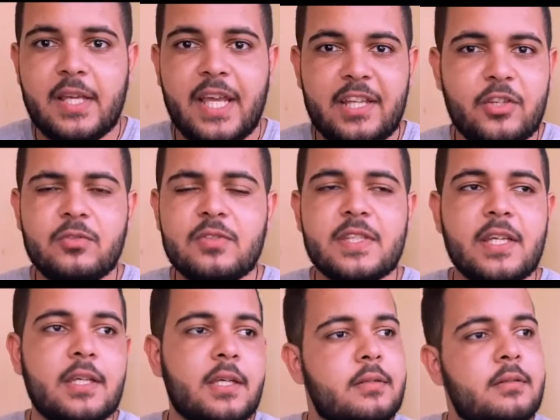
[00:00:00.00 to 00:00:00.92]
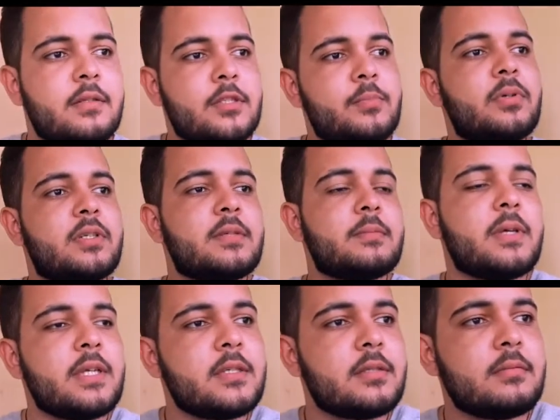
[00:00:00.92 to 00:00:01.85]
And don't say this book's
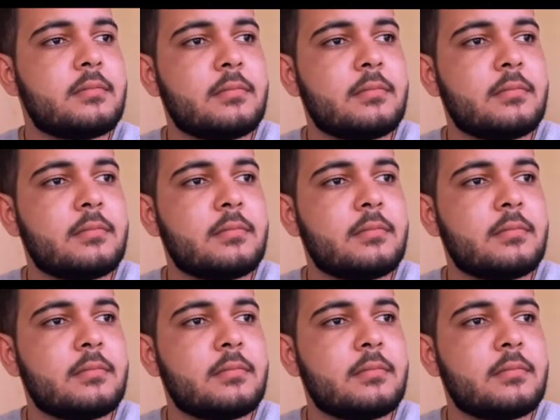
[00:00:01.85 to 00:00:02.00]
amazing.